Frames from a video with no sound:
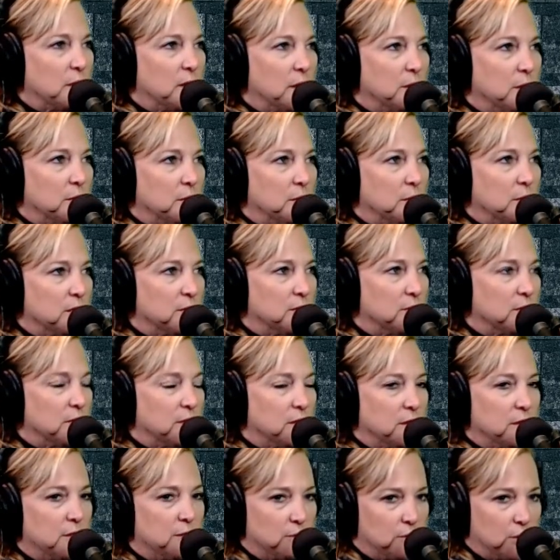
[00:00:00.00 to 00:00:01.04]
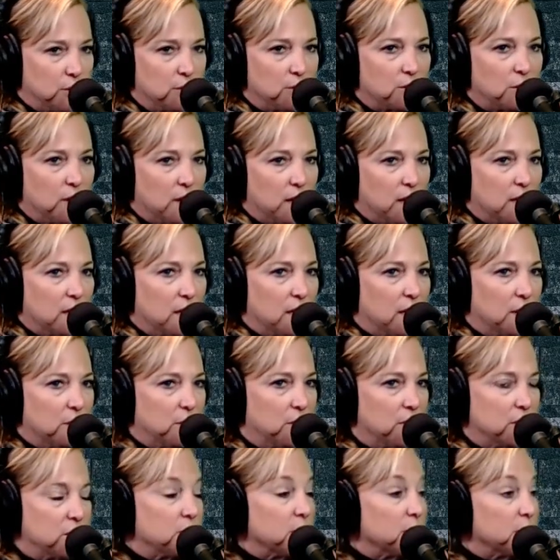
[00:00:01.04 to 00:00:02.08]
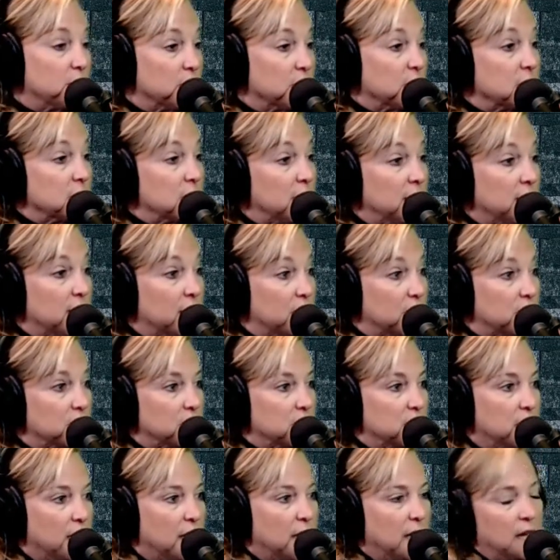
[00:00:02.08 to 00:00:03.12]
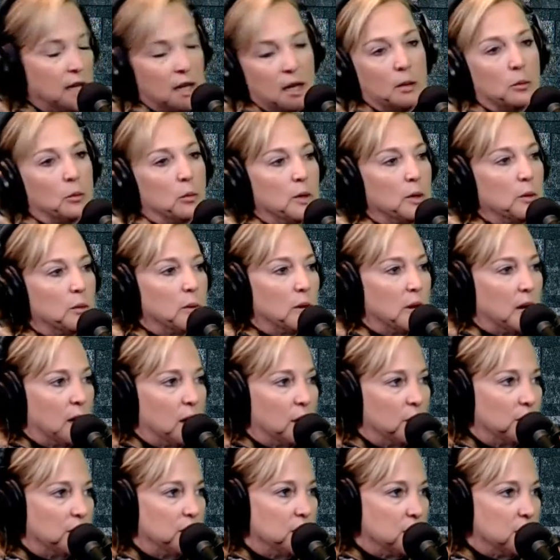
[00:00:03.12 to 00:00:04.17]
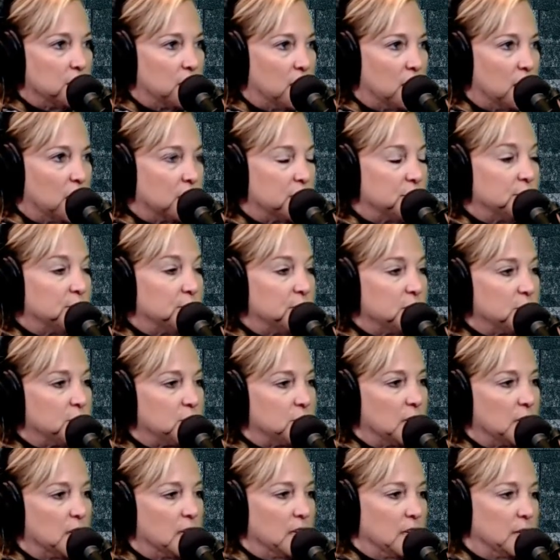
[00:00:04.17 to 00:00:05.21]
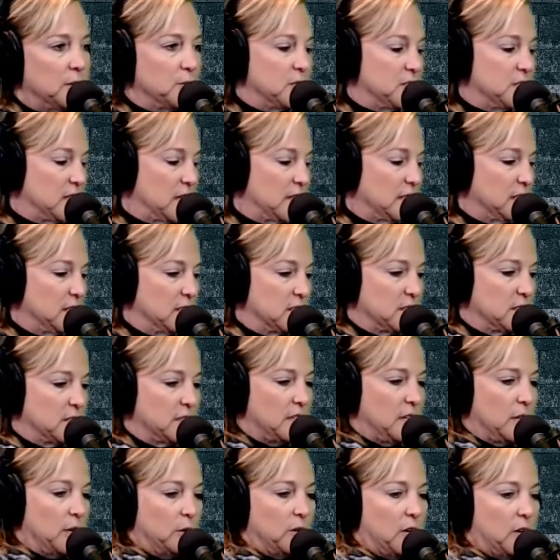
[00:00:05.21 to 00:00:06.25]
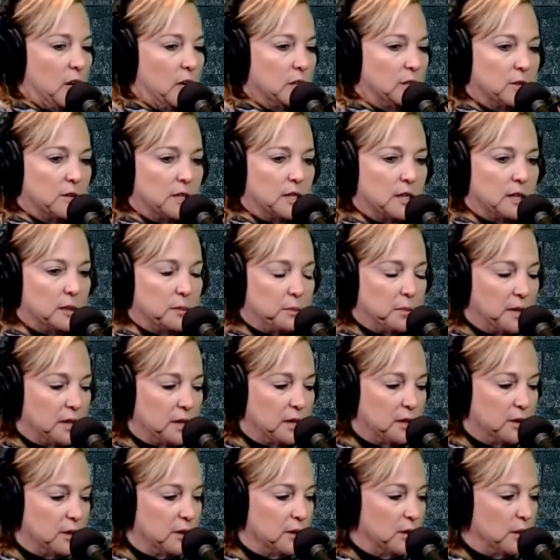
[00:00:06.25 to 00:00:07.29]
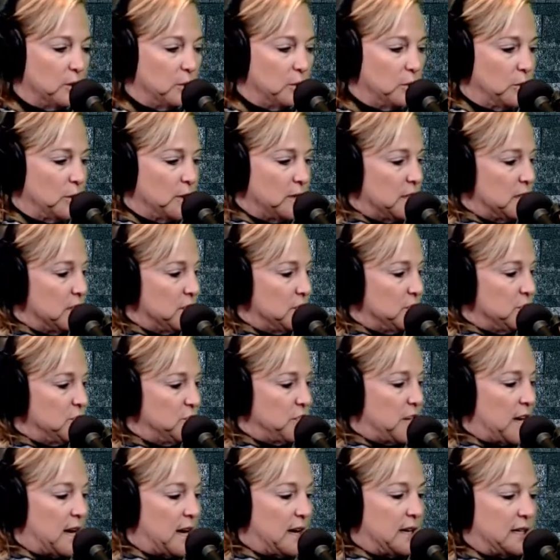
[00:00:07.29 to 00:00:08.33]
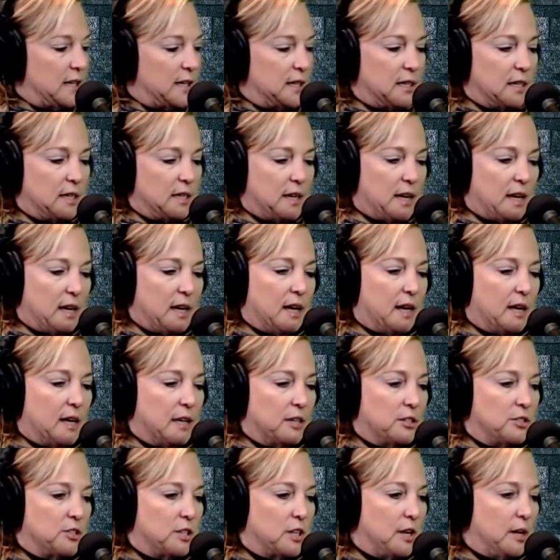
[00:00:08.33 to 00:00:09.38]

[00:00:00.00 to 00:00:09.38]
was in first grade, and I went to a friend's lake house, and we were out on the dock fishing, and it was like this, concrete pier with a jagged edge,